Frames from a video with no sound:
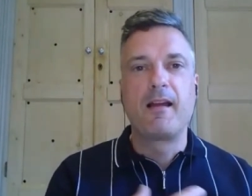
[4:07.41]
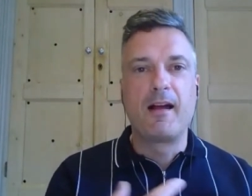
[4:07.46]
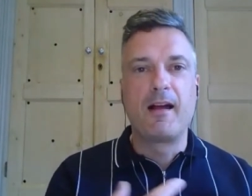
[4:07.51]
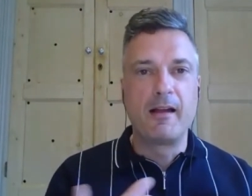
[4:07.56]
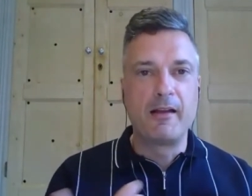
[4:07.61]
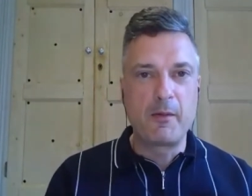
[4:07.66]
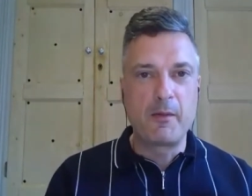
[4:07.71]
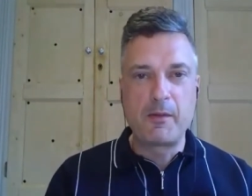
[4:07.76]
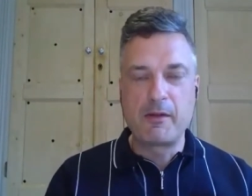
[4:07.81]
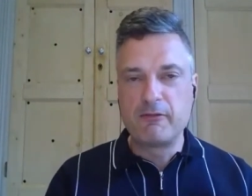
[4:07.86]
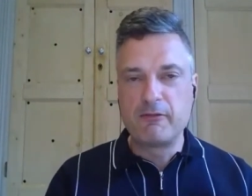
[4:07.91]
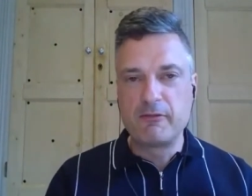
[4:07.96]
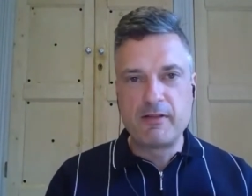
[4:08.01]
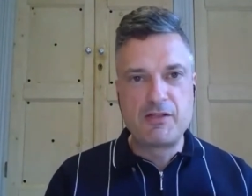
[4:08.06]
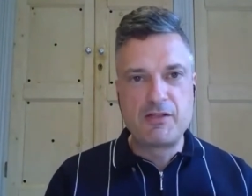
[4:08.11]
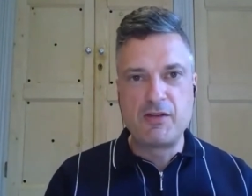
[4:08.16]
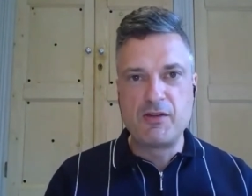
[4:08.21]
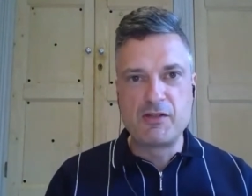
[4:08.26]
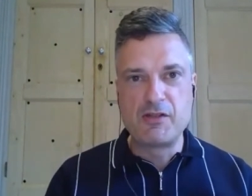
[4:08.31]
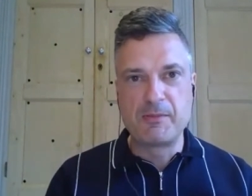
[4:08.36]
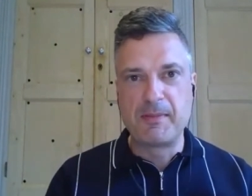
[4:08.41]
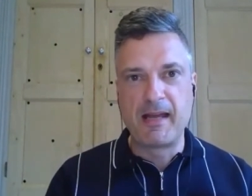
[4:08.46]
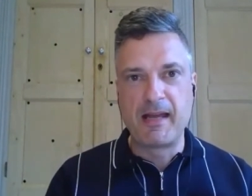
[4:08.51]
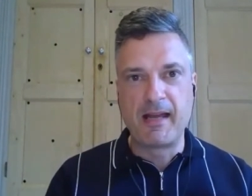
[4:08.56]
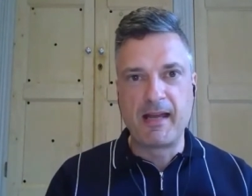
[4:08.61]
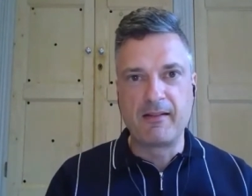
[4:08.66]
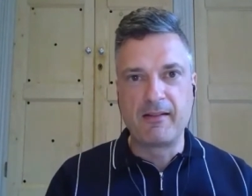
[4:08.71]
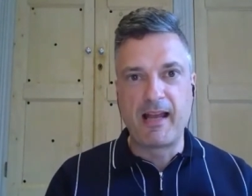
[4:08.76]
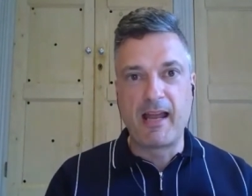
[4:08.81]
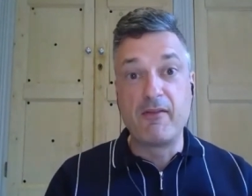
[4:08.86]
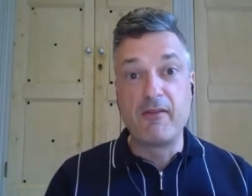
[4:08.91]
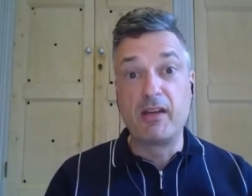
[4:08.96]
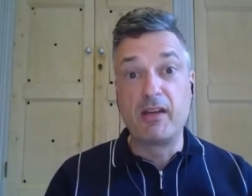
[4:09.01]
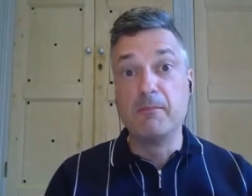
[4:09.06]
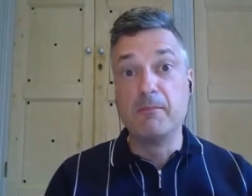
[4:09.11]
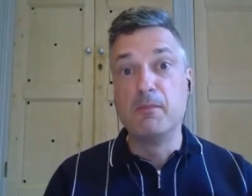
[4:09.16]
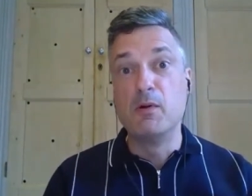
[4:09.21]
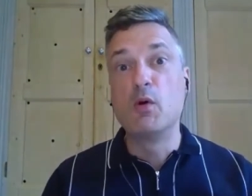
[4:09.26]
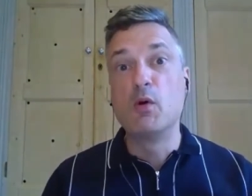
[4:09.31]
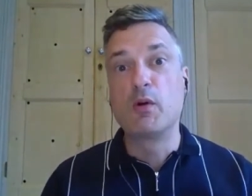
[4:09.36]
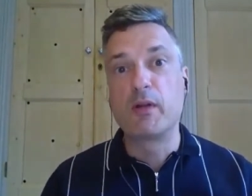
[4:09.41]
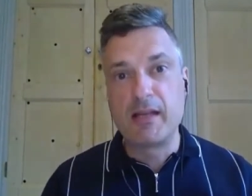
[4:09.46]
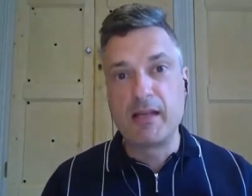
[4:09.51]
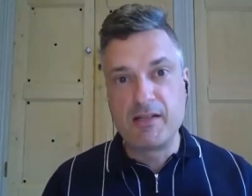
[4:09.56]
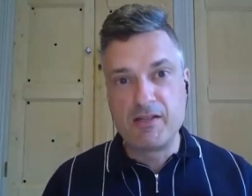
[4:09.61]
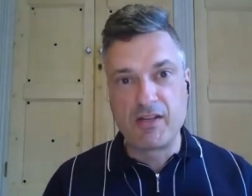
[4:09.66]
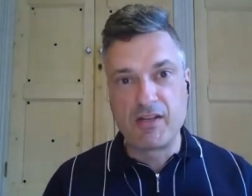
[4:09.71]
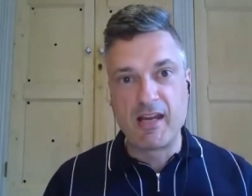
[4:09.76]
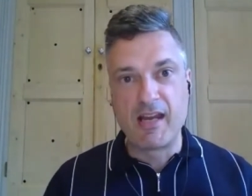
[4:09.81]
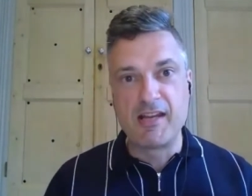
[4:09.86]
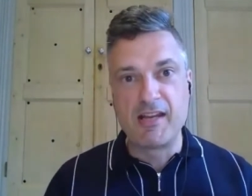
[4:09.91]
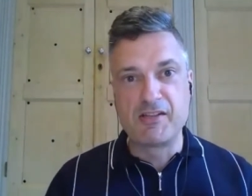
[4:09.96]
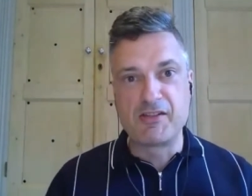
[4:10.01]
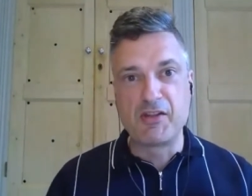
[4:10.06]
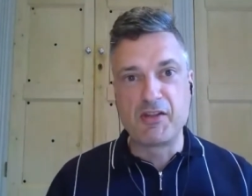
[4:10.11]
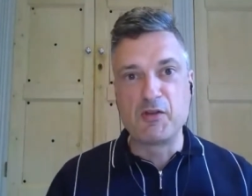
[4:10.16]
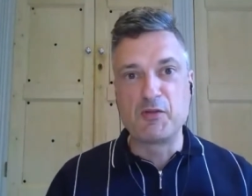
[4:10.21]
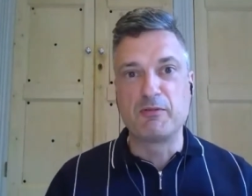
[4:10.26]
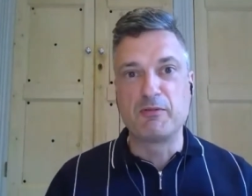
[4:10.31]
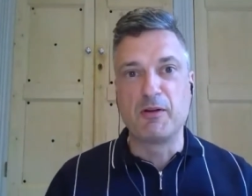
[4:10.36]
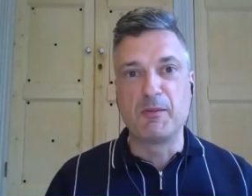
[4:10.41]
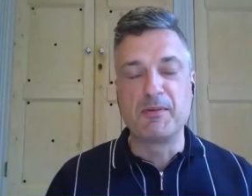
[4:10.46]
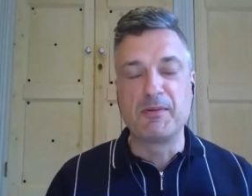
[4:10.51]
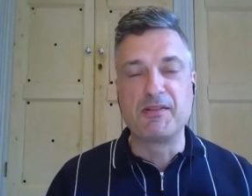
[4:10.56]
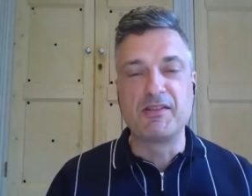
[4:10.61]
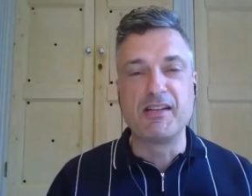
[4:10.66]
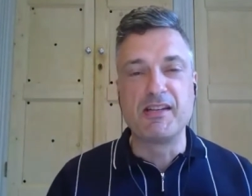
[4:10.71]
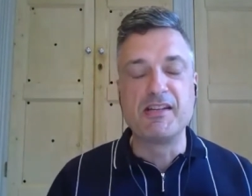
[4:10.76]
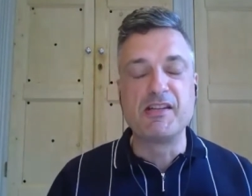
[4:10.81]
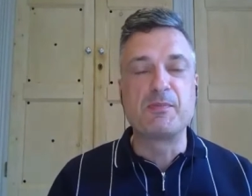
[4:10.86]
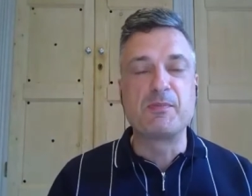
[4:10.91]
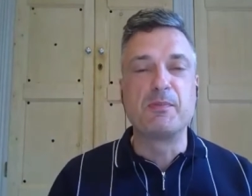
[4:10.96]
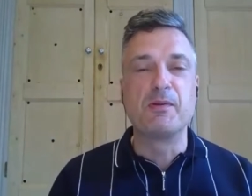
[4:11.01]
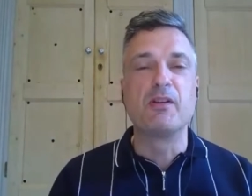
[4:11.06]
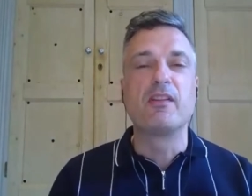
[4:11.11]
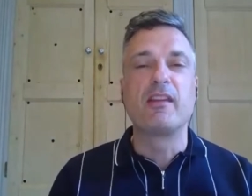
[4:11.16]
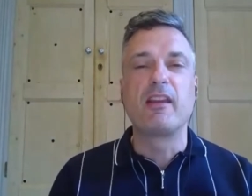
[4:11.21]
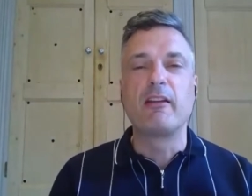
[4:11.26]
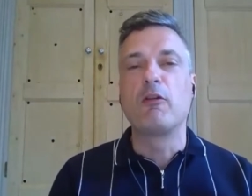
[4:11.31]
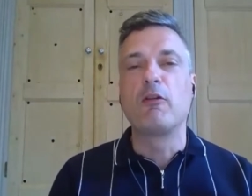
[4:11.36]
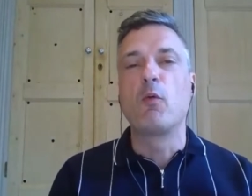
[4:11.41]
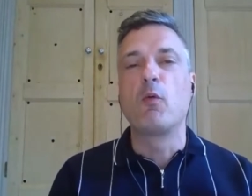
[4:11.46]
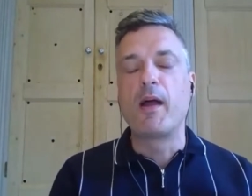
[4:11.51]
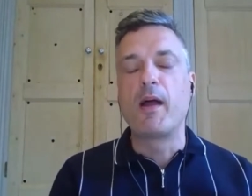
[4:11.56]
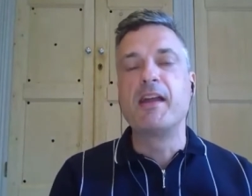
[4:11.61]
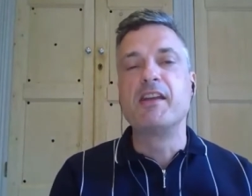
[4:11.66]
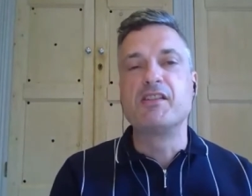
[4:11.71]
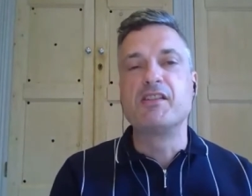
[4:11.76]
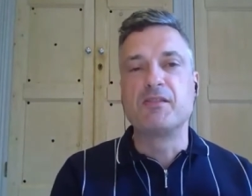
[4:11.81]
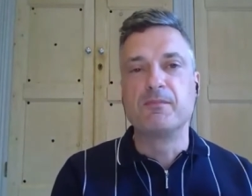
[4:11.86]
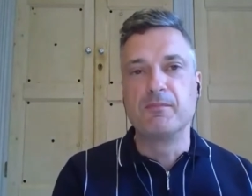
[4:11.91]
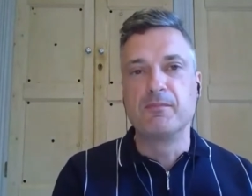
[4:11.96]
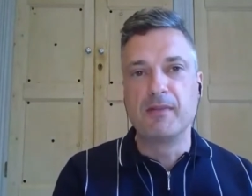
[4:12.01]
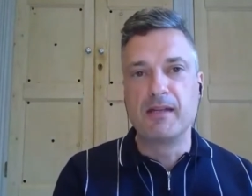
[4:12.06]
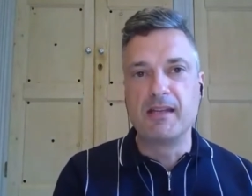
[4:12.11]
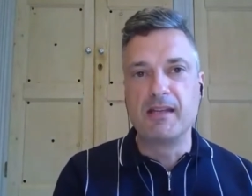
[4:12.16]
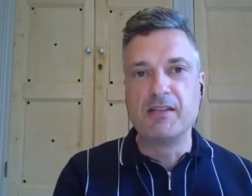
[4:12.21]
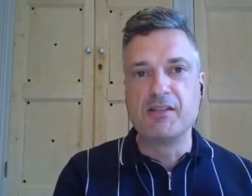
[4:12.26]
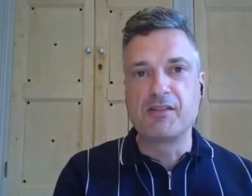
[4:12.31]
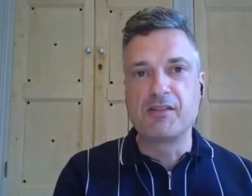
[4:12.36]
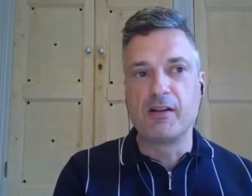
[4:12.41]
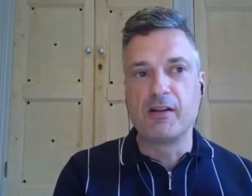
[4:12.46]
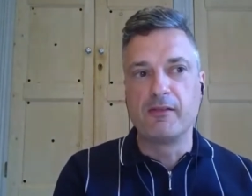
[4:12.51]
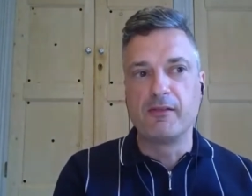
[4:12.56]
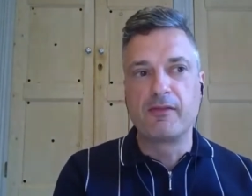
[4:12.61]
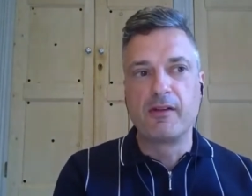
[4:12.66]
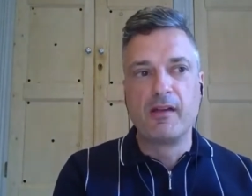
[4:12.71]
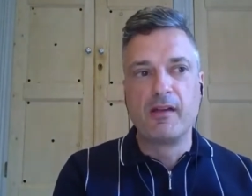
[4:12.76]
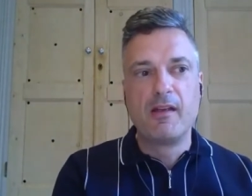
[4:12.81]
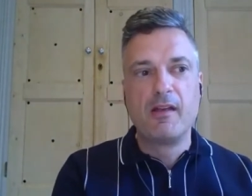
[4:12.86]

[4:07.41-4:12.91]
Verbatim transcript: I know there were issues about having a mortgage against those properties, but there are ways and means of